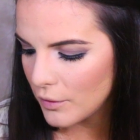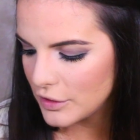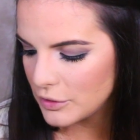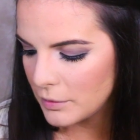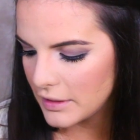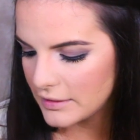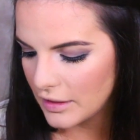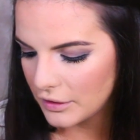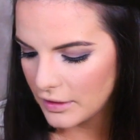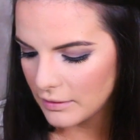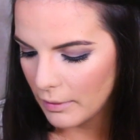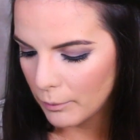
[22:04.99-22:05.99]
I'm going to put this
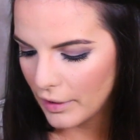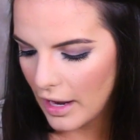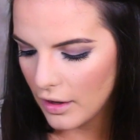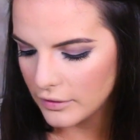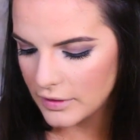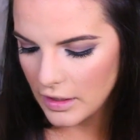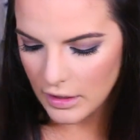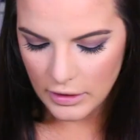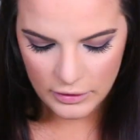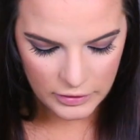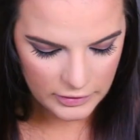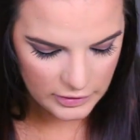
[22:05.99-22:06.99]
underneath my brows
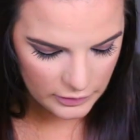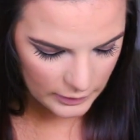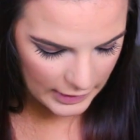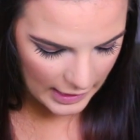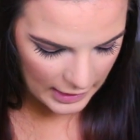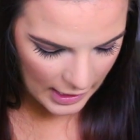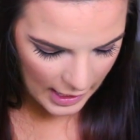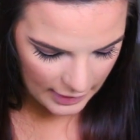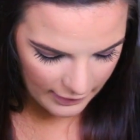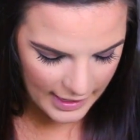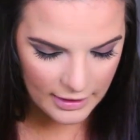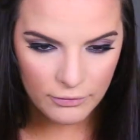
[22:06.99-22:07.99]
just to, again,
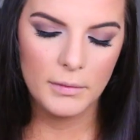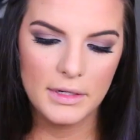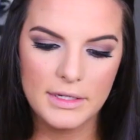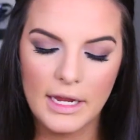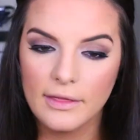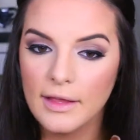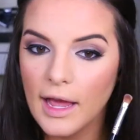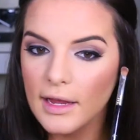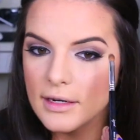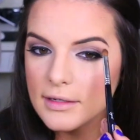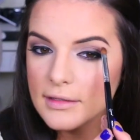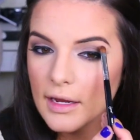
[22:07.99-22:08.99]
highlight. So I'm going to take
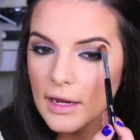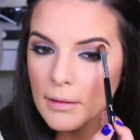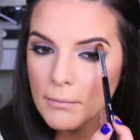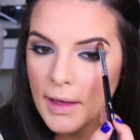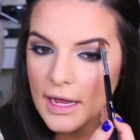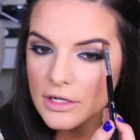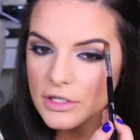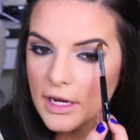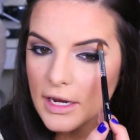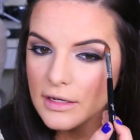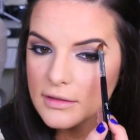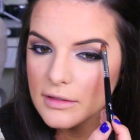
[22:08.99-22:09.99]
that. It is a matte
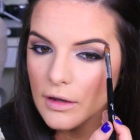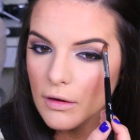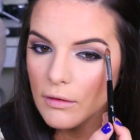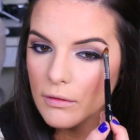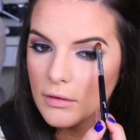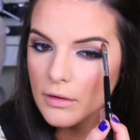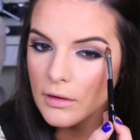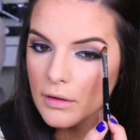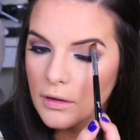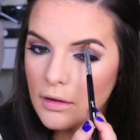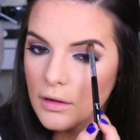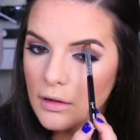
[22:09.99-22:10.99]
shade, so
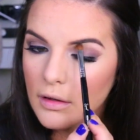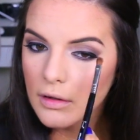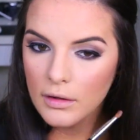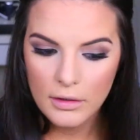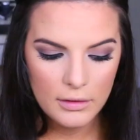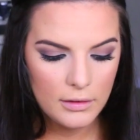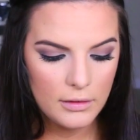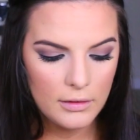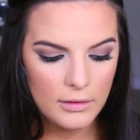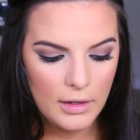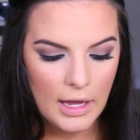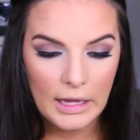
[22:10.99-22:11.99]

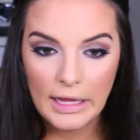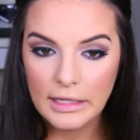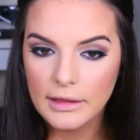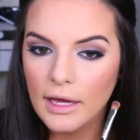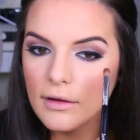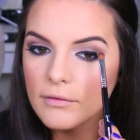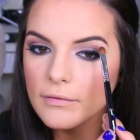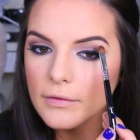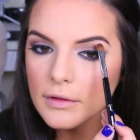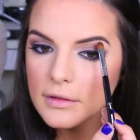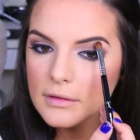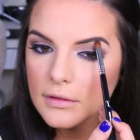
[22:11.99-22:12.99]
I like that
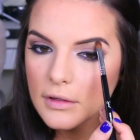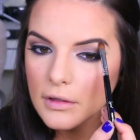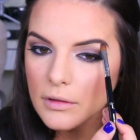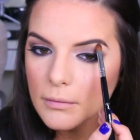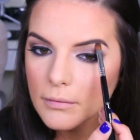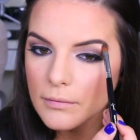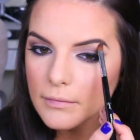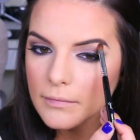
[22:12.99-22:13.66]
for this look.